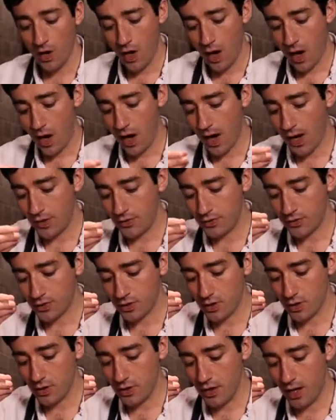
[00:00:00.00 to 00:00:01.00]
and
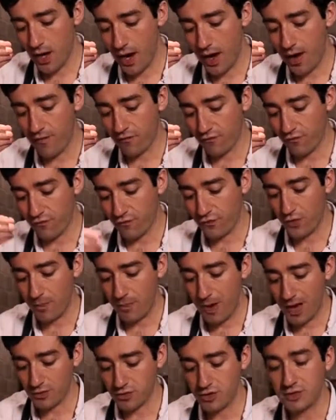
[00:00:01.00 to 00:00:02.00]
if the
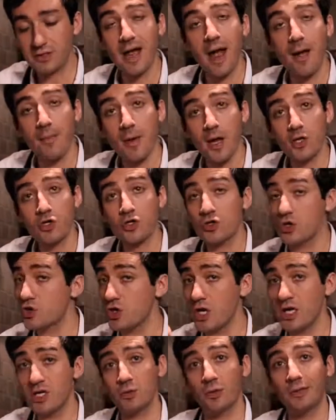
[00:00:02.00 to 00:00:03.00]
petals are damaged, the
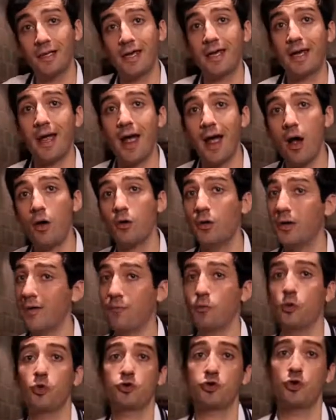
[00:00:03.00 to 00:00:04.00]
cheese will leak out. You'll have
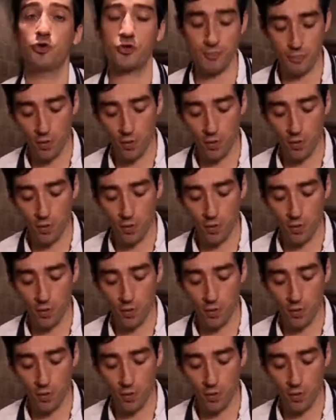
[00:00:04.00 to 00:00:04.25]
all sorts of